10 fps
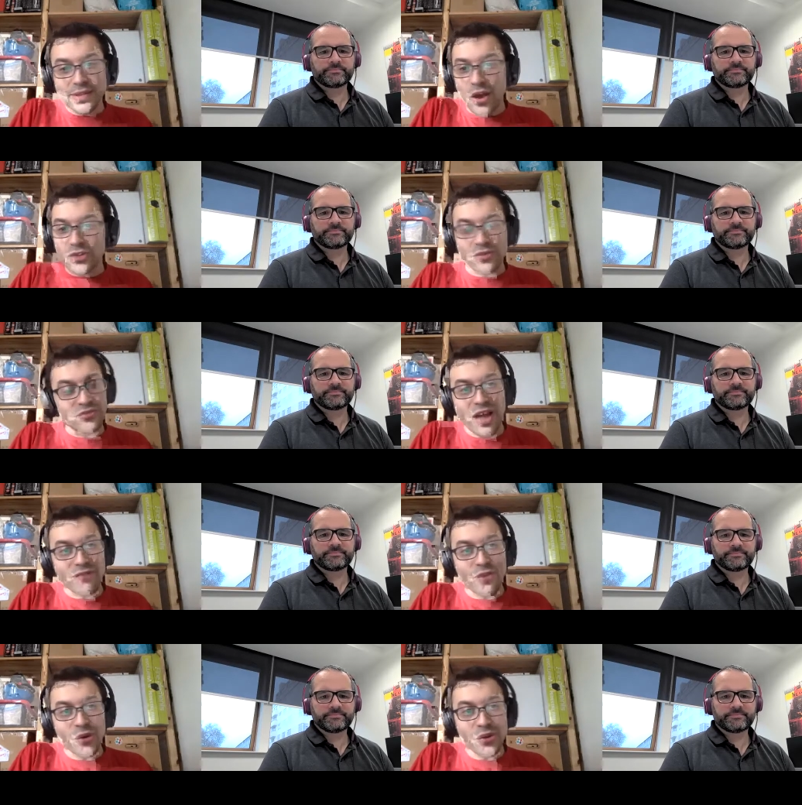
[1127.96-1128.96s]
Speaker 1: a lot of
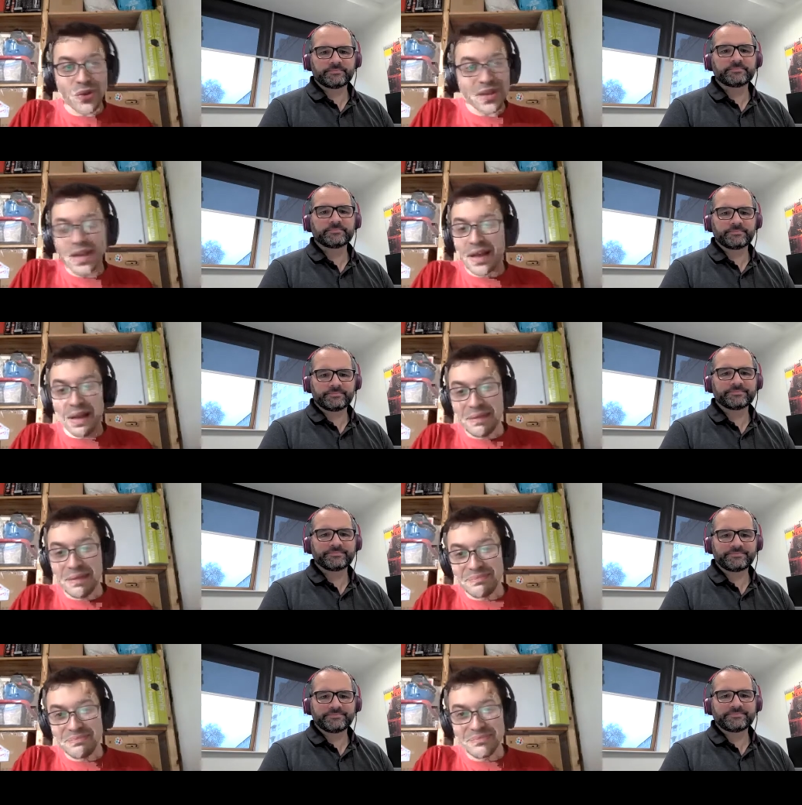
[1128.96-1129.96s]
stuff going on.
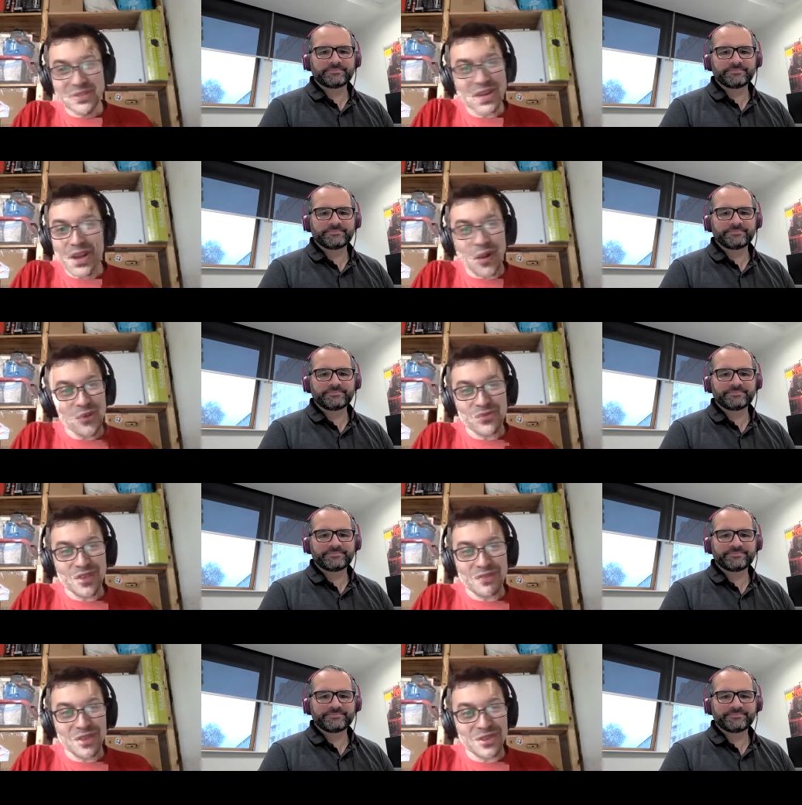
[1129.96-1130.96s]
Um, there's really a lot of
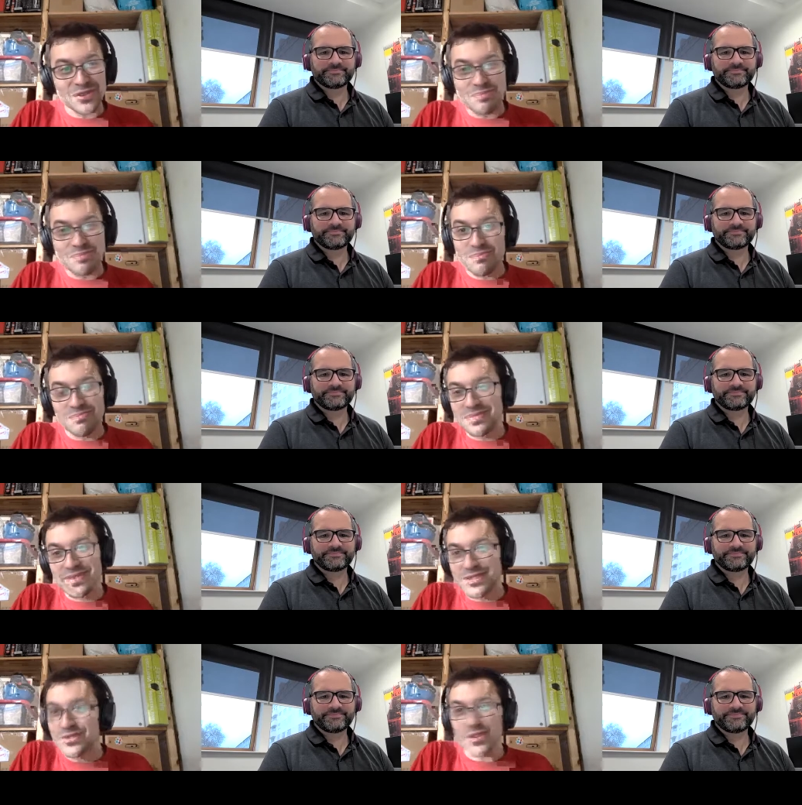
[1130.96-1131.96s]
stuff. There's
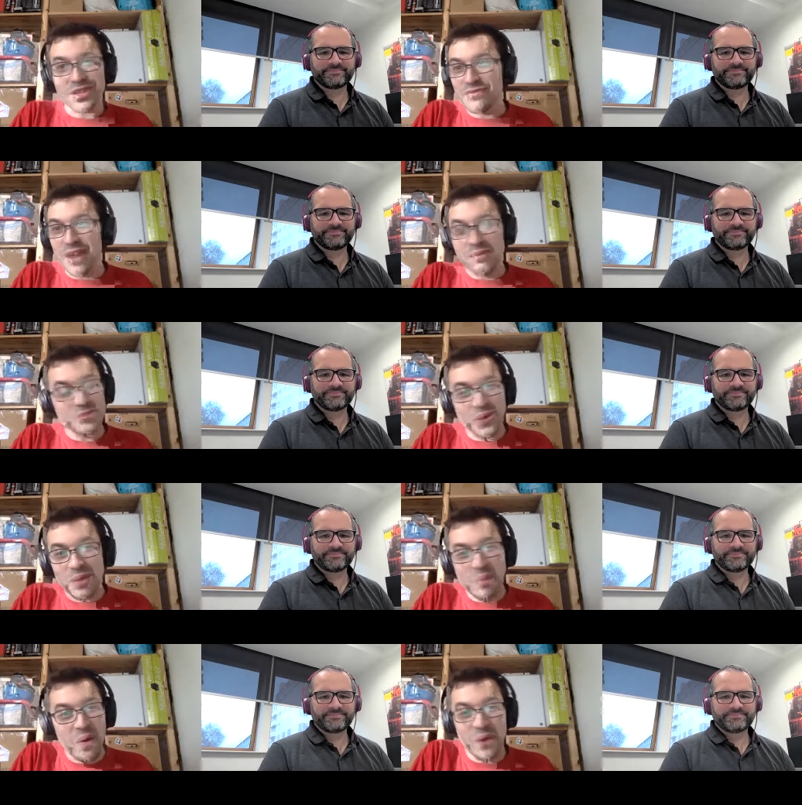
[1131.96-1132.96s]
there's not enough time to talk
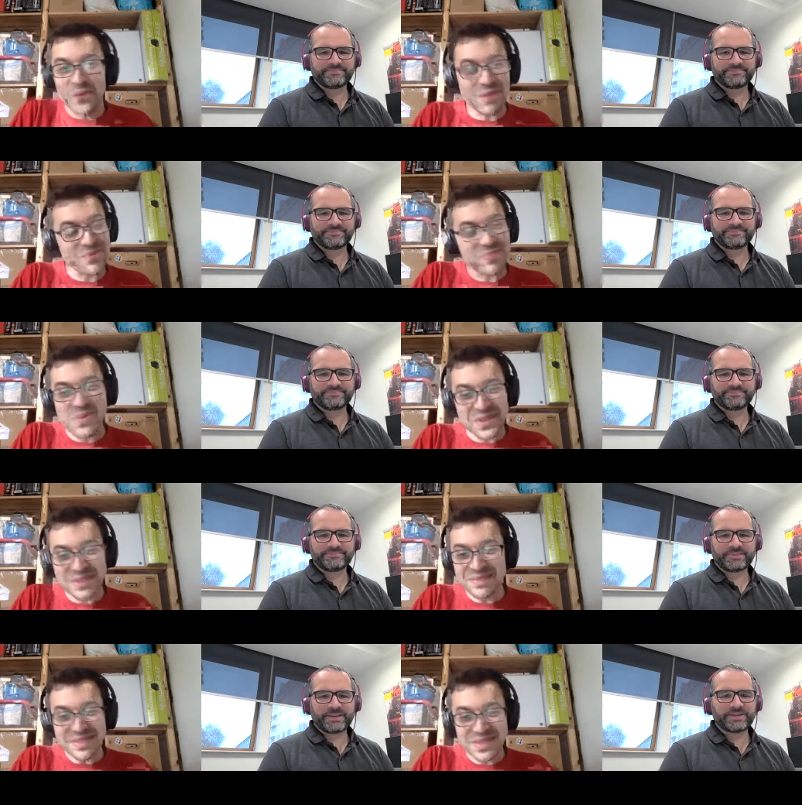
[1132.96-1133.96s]
about all of them, to be
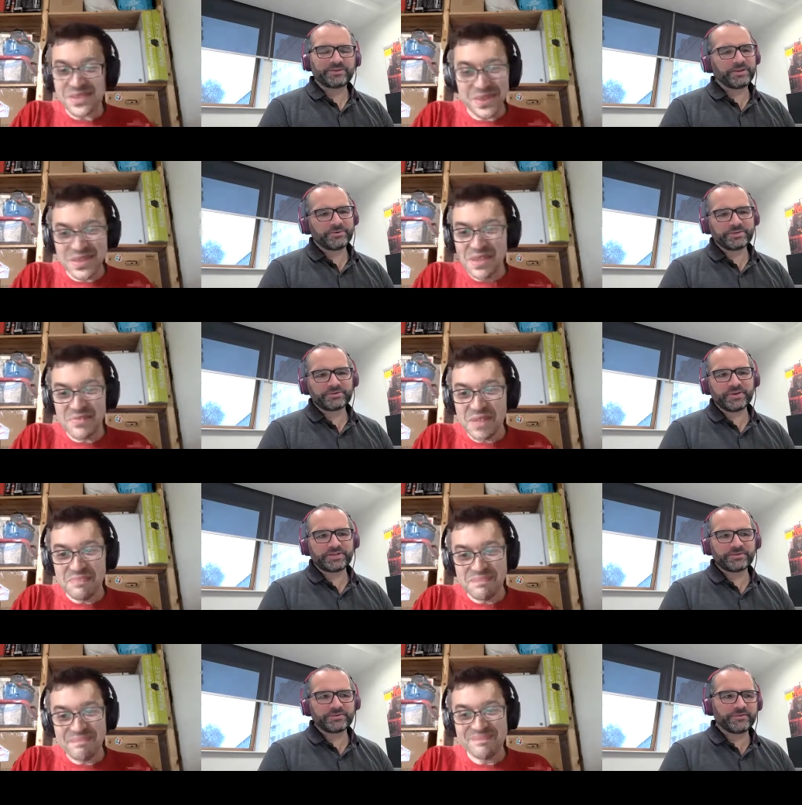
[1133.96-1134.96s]
honest.
Speaker 2: Oh, that was
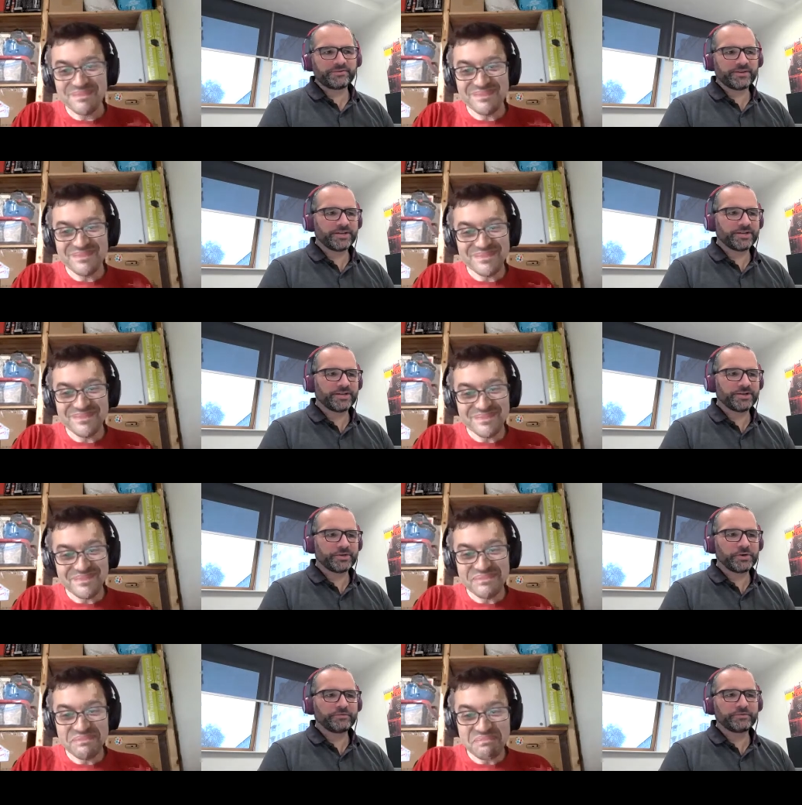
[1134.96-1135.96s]
great to have uh,
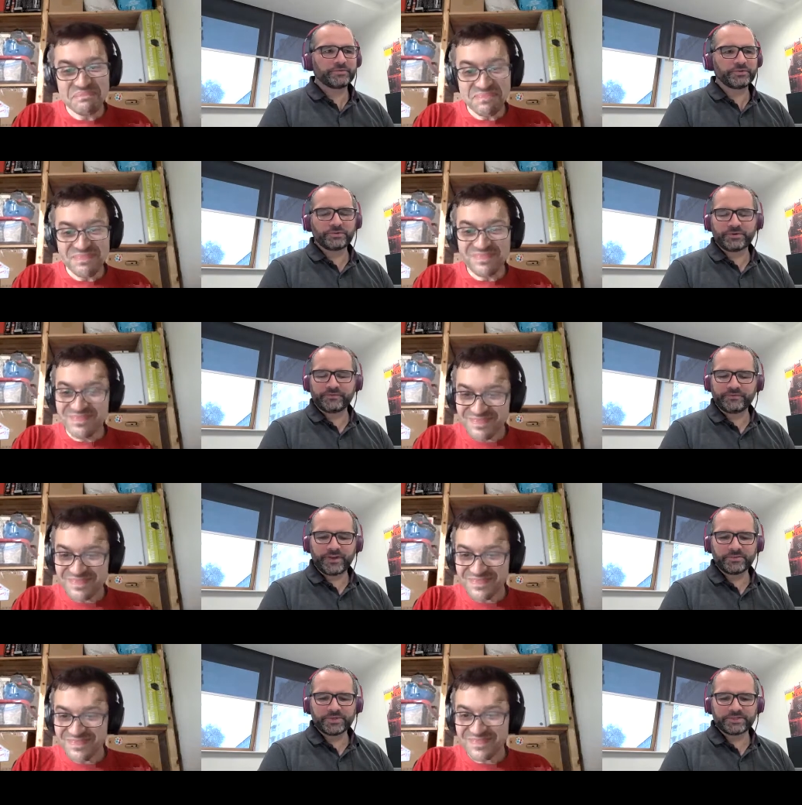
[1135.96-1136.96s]
an overview of
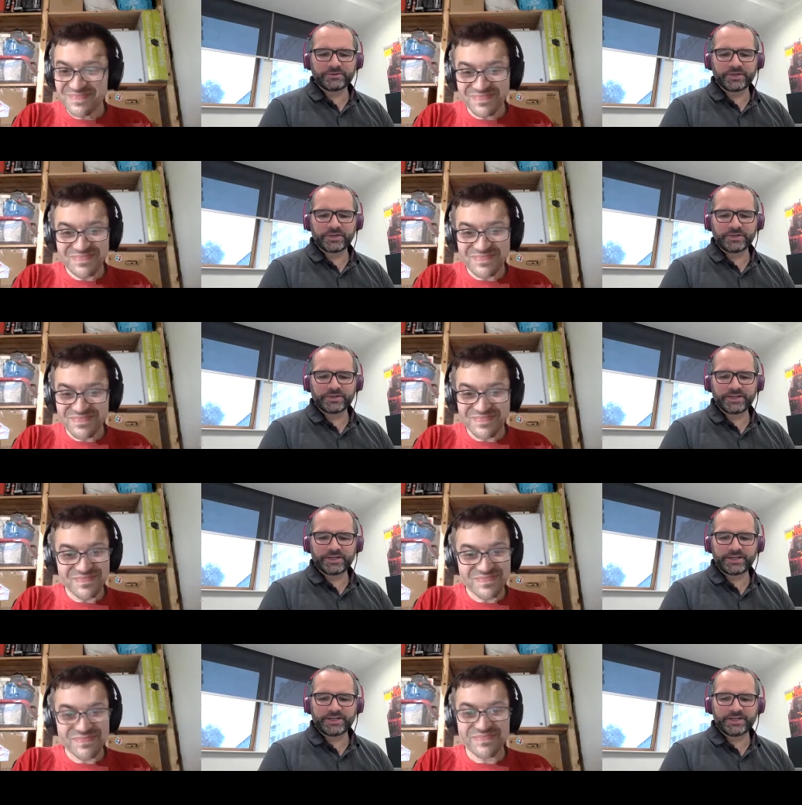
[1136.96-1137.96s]
uh, what's going on
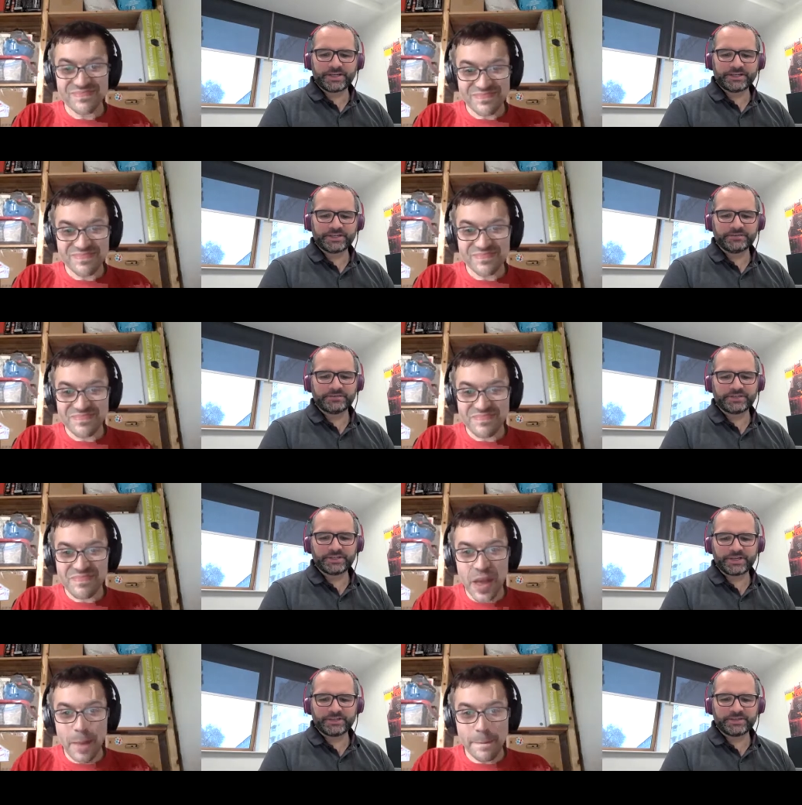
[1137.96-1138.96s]
uh, at NVIDIA
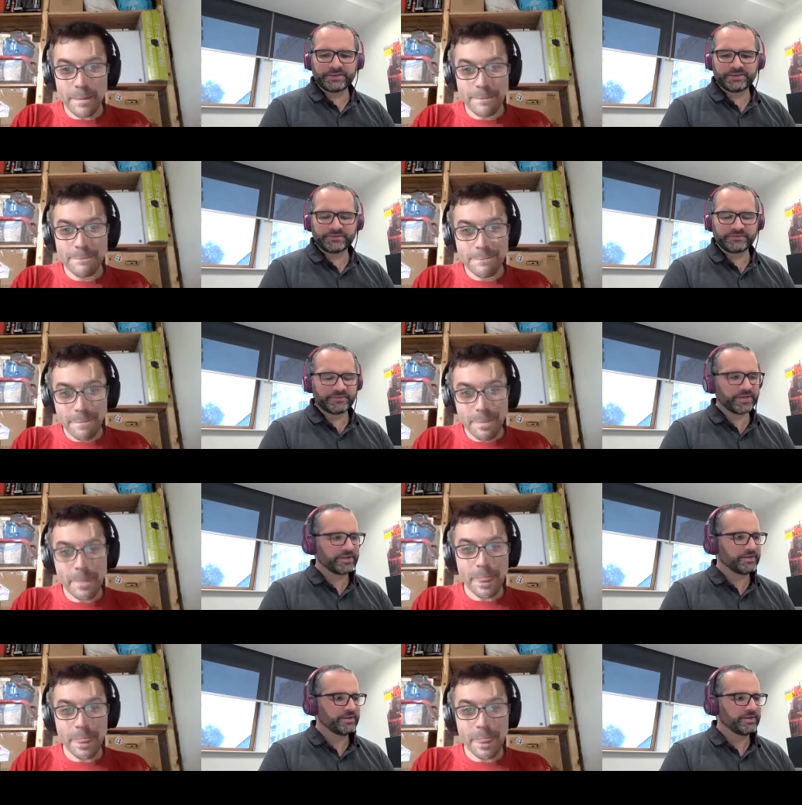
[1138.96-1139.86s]
yeah. in terms of uh,